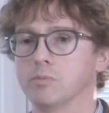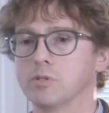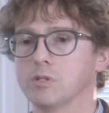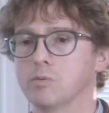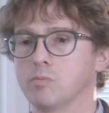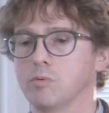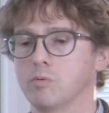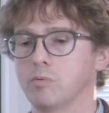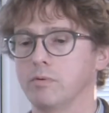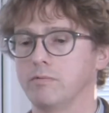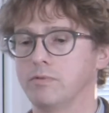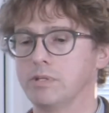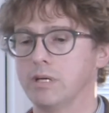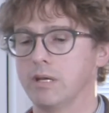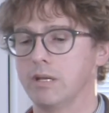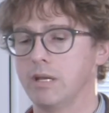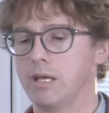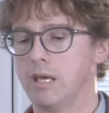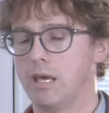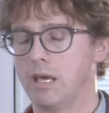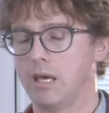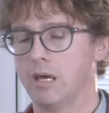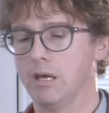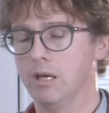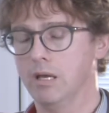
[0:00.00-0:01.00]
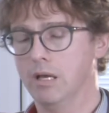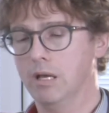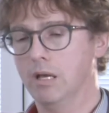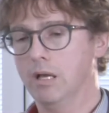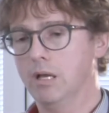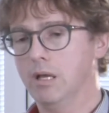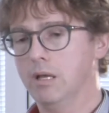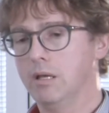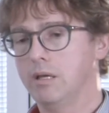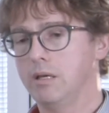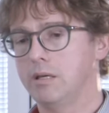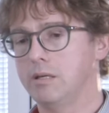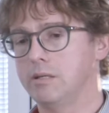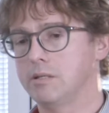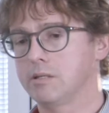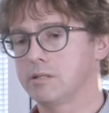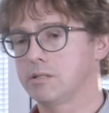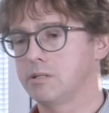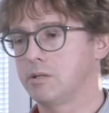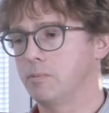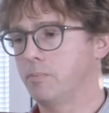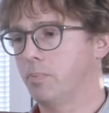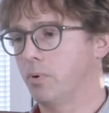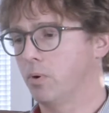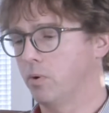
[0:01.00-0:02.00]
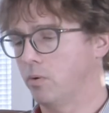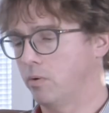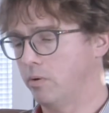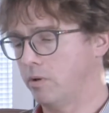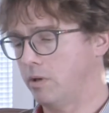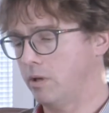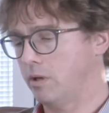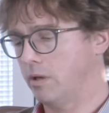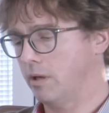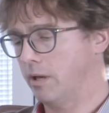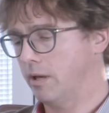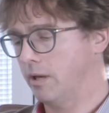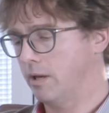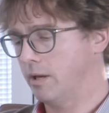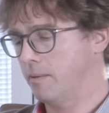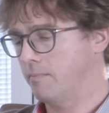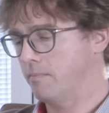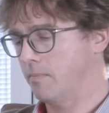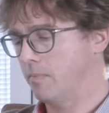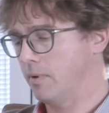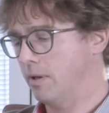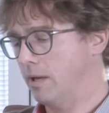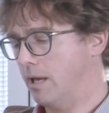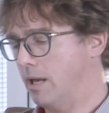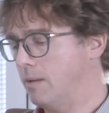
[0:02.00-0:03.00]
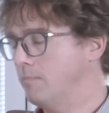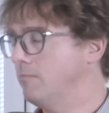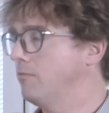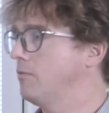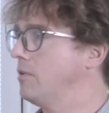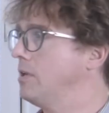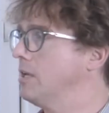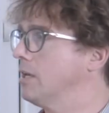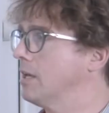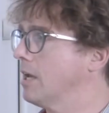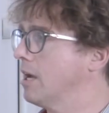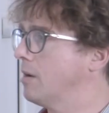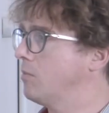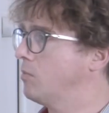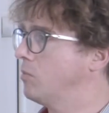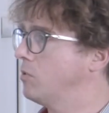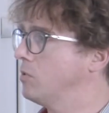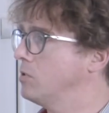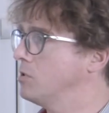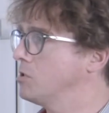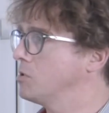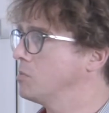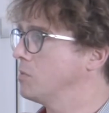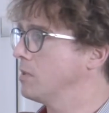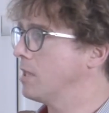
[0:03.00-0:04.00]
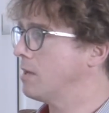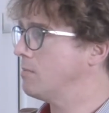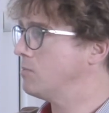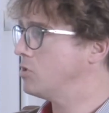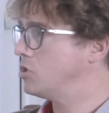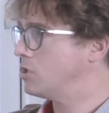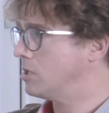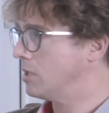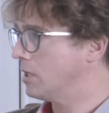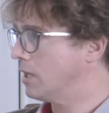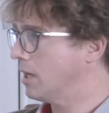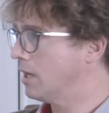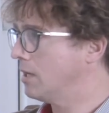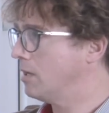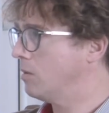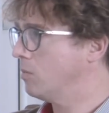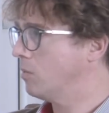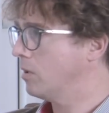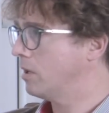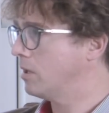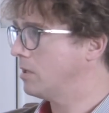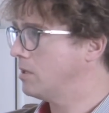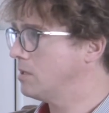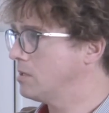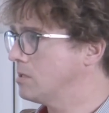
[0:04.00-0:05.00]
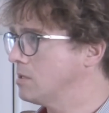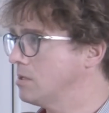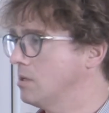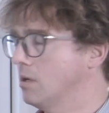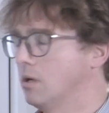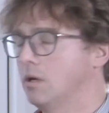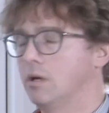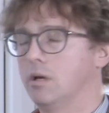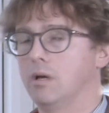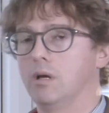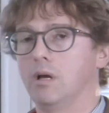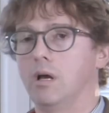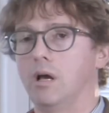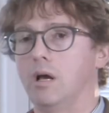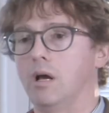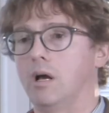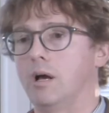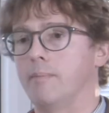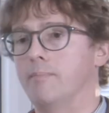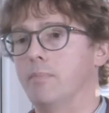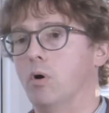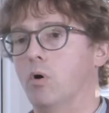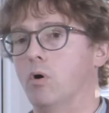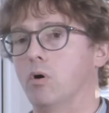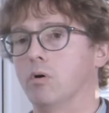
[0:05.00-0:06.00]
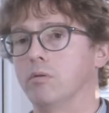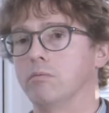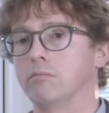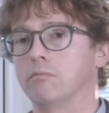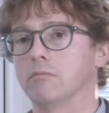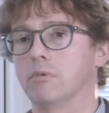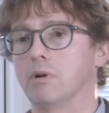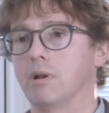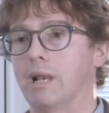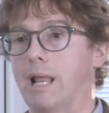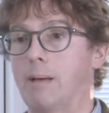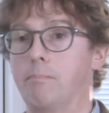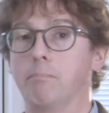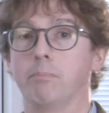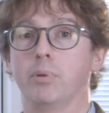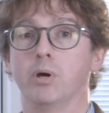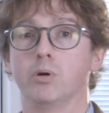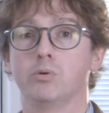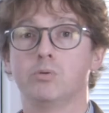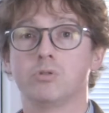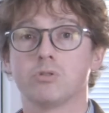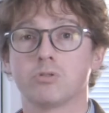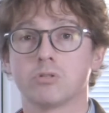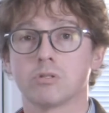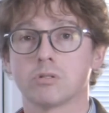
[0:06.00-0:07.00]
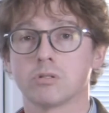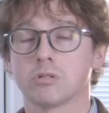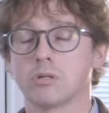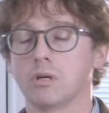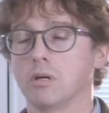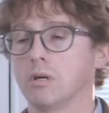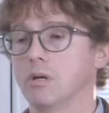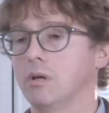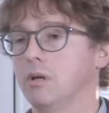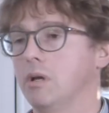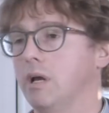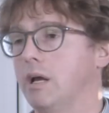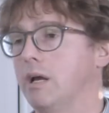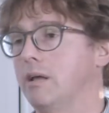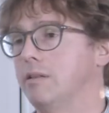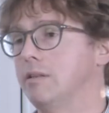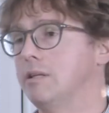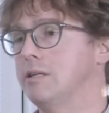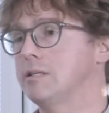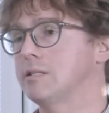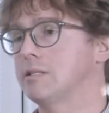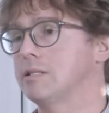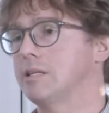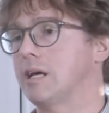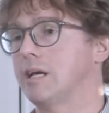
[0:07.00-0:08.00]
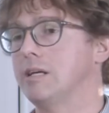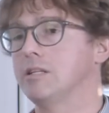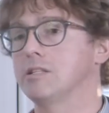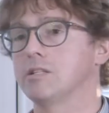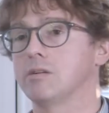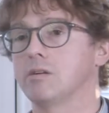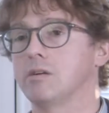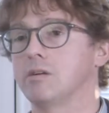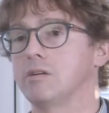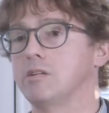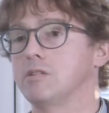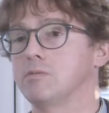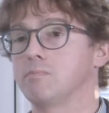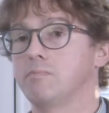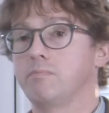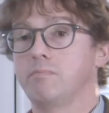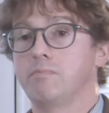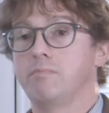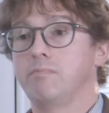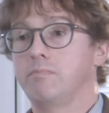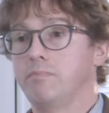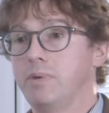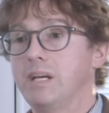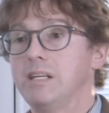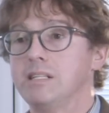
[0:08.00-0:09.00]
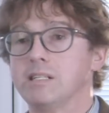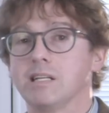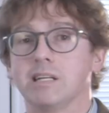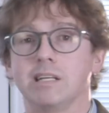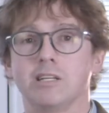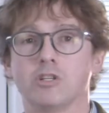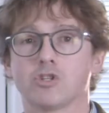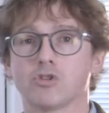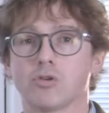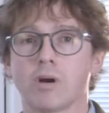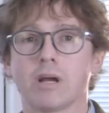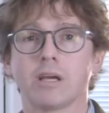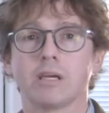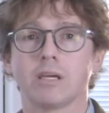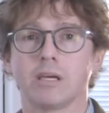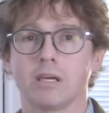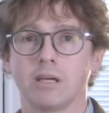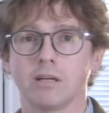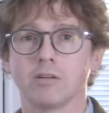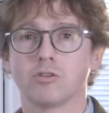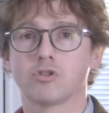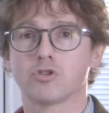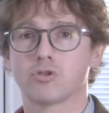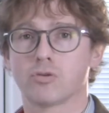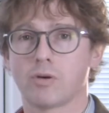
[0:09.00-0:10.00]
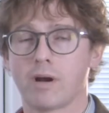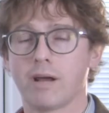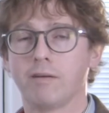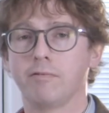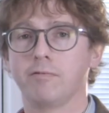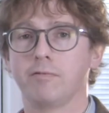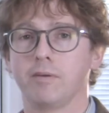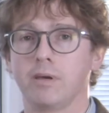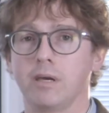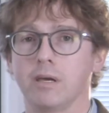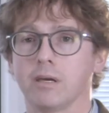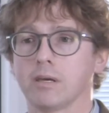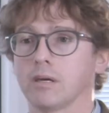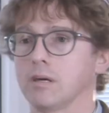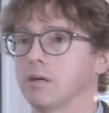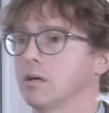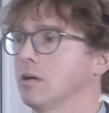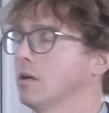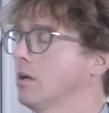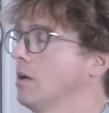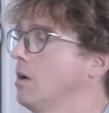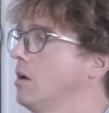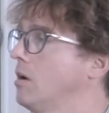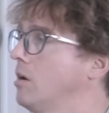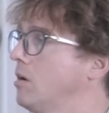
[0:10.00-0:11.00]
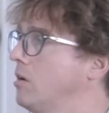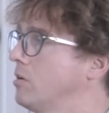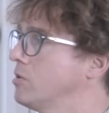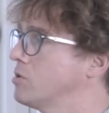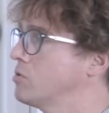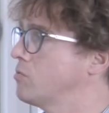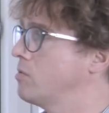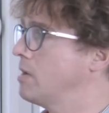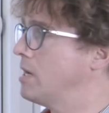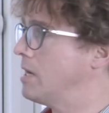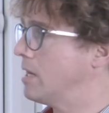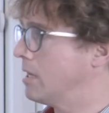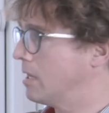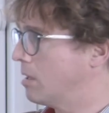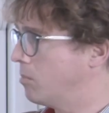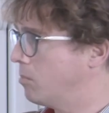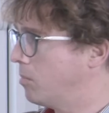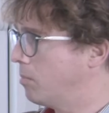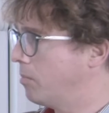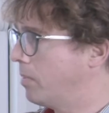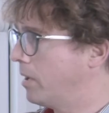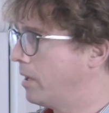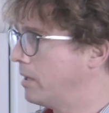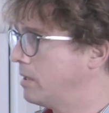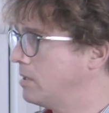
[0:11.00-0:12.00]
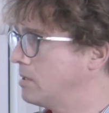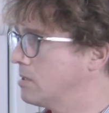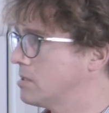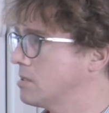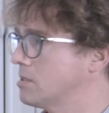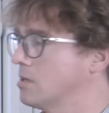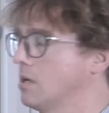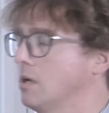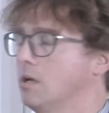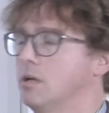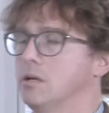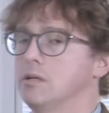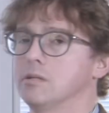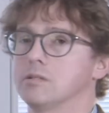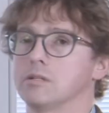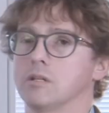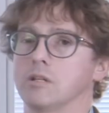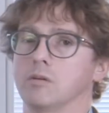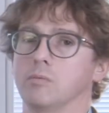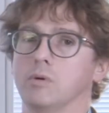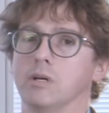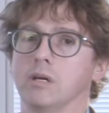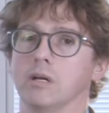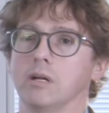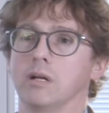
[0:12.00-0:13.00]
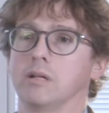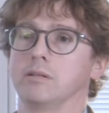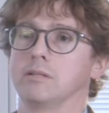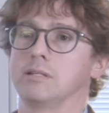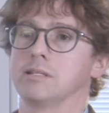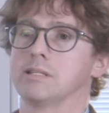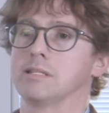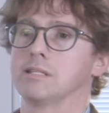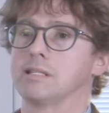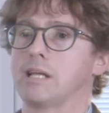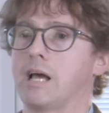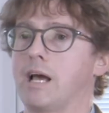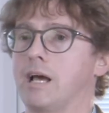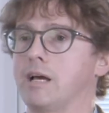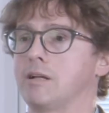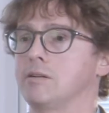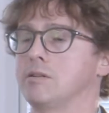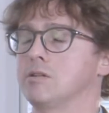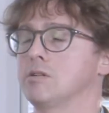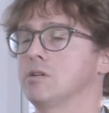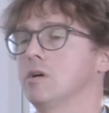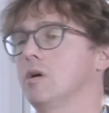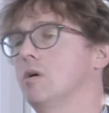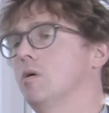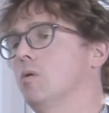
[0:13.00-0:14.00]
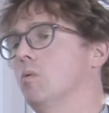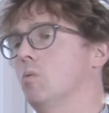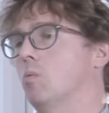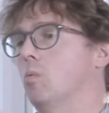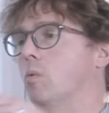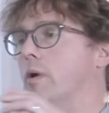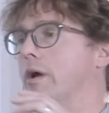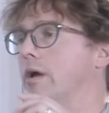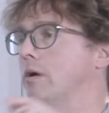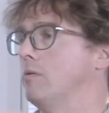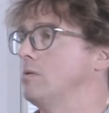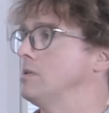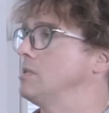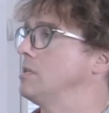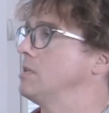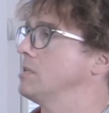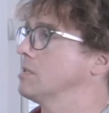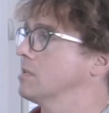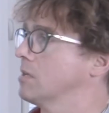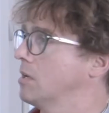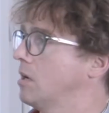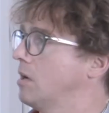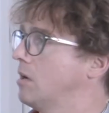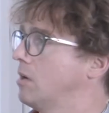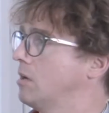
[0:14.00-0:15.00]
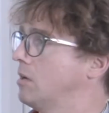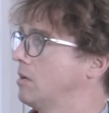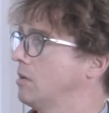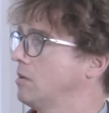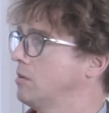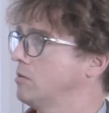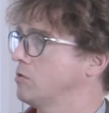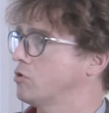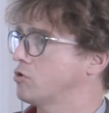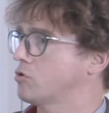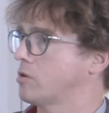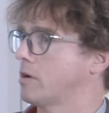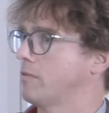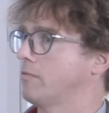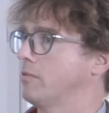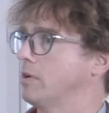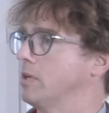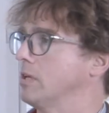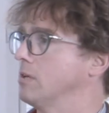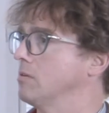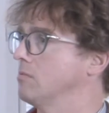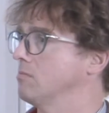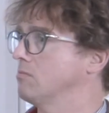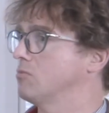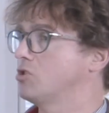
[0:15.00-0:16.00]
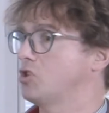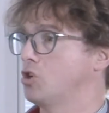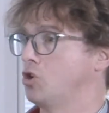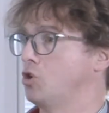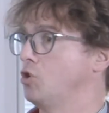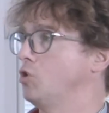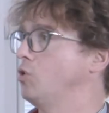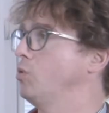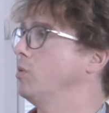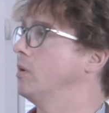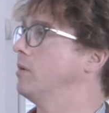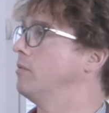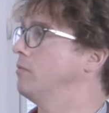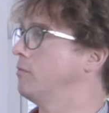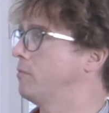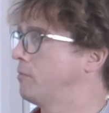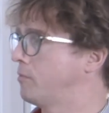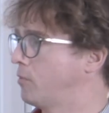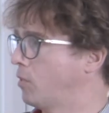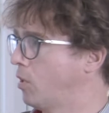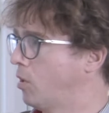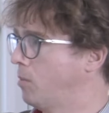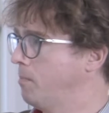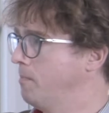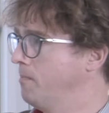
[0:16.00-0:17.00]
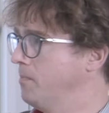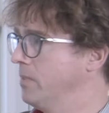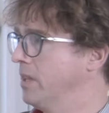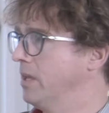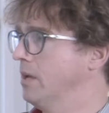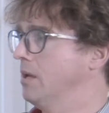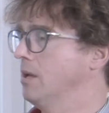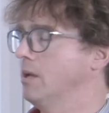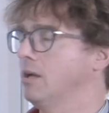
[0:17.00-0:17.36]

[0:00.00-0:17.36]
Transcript: So what we've done here is deploy MV cameras with MG gateways on lampposts, and this data is basically tracking traffic and cars, reading number plates, so that we can understand where is this car travelling to and from.